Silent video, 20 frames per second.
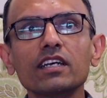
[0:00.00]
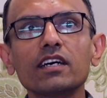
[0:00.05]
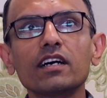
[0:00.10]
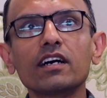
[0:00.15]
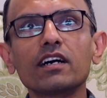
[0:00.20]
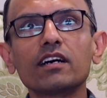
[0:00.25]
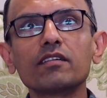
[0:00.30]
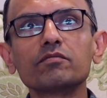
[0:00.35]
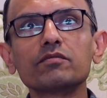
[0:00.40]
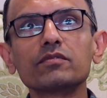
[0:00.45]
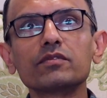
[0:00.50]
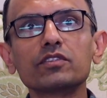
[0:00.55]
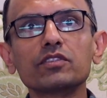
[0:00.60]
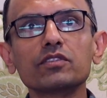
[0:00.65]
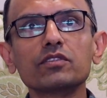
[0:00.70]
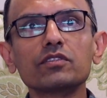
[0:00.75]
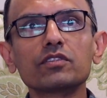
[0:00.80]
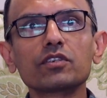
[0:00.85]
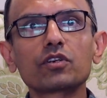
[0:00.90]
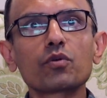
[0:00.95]

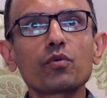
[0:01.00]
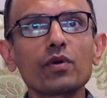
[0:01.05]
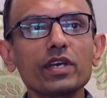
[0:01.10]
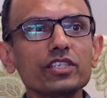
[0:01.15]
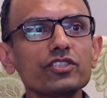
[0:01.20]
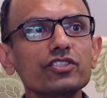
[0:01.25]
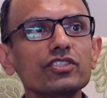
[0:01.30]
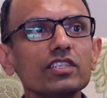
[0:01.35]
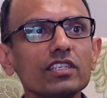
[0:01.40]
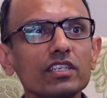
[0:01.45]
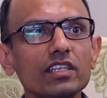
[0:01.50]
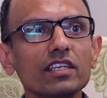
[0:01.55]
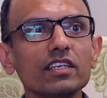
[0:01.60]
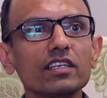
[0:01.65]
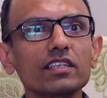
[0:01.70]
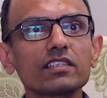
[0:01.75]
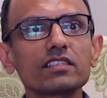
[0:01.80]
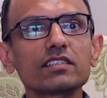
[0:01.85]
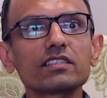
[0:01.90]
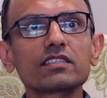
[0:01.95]
The question
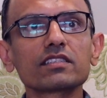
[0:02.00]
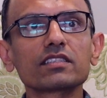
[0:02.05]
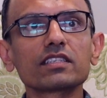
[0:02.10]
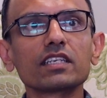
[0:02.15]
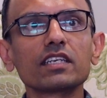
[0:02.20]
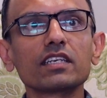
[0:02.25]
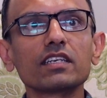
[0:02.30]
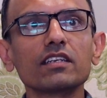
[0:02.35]
is,